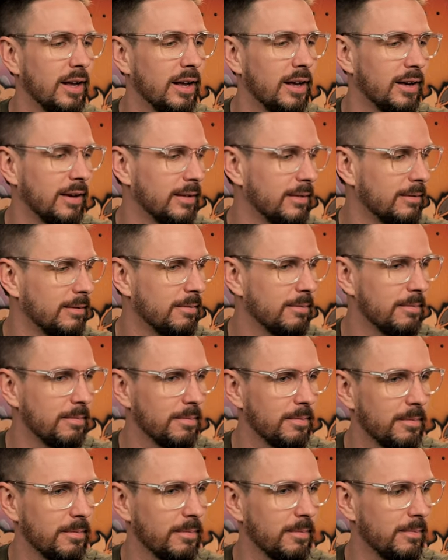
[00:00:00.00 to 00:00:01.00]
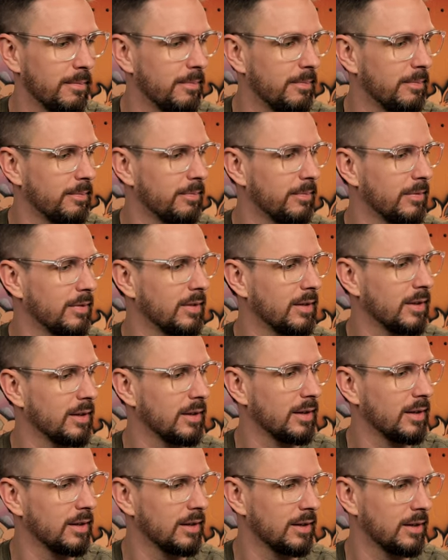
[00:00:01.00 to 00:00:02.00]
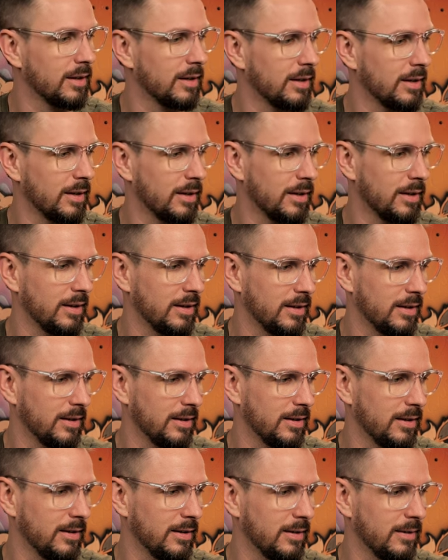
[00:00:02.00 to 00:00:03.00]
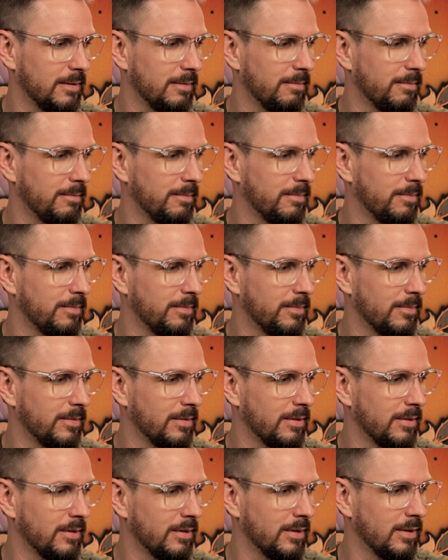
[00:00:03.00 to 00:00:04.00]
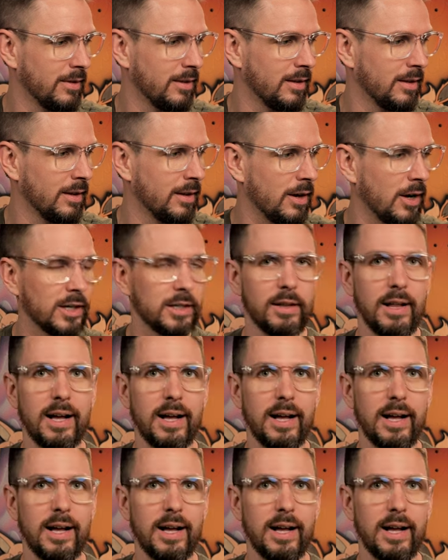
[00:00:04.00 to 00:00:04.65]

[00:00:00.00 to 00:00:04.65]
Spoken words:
(not speaking)